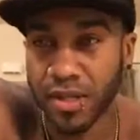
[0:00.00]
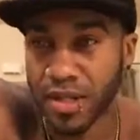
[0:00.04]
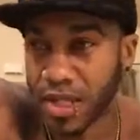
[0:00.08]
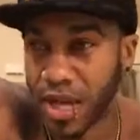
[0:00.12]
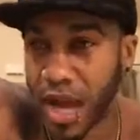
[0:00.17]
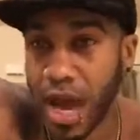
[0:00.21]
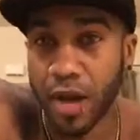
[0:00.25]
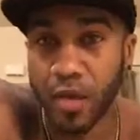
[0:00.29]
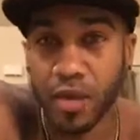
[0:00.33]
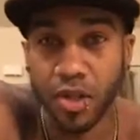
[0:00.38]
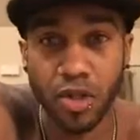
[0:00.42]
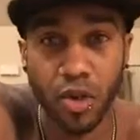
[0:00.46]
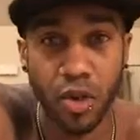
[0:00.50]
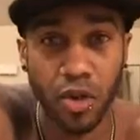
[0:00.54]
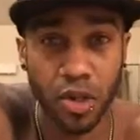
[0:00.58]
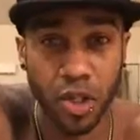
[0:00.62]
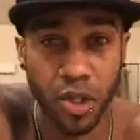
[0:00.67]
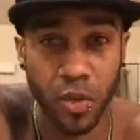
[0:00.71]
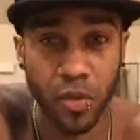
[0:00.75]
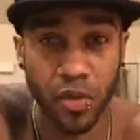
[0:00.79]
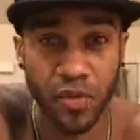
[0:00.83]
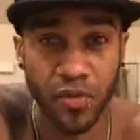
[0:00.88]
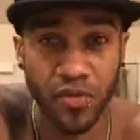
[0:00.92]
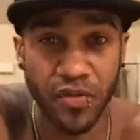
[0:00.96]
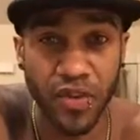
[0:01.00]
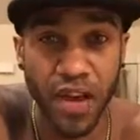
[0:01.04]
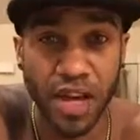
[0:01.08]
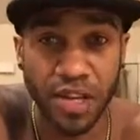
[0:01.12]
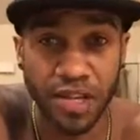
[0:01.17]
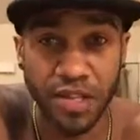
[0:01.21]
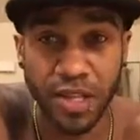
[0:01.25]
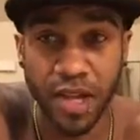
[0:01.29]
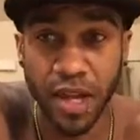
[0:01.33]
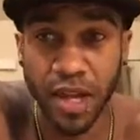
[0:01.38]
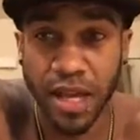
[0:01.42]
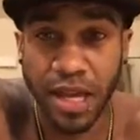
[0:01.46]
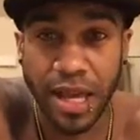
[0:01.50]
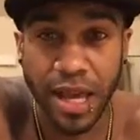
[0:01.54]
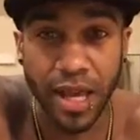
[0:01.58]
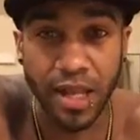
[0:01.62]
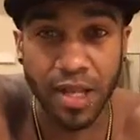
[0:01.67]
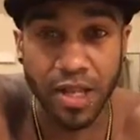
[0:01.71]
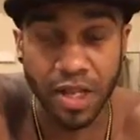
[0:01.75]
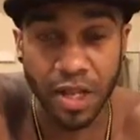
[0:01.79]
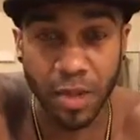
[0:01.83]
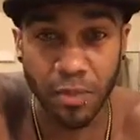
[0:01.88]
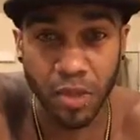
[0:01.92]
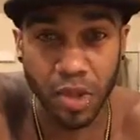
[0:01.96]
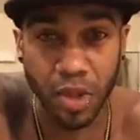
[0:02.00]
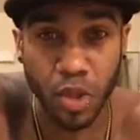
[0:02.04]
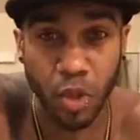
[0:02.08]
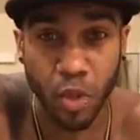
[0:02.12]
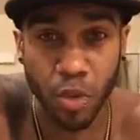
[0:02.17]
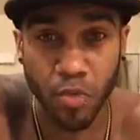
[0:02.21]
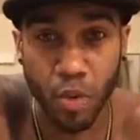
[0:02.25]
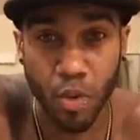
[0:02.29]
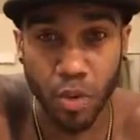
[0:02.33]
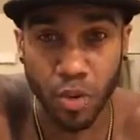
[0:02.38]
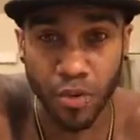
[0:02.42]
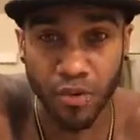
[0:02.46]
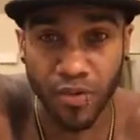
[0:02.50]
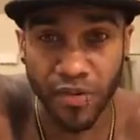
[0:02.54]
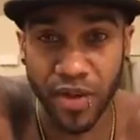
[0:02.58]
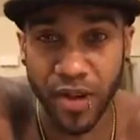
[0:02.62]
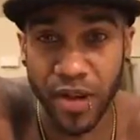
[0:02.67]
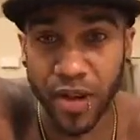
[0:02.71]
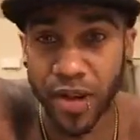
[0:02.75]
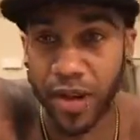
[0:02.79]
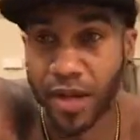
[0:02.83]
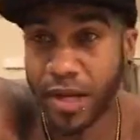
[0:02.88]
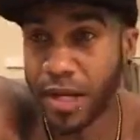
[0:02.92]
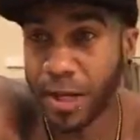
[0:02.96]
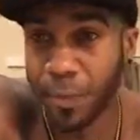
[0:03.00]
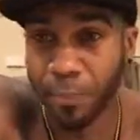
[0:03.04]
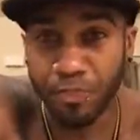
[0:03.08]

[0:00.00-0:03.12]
now start to invest in some sort of a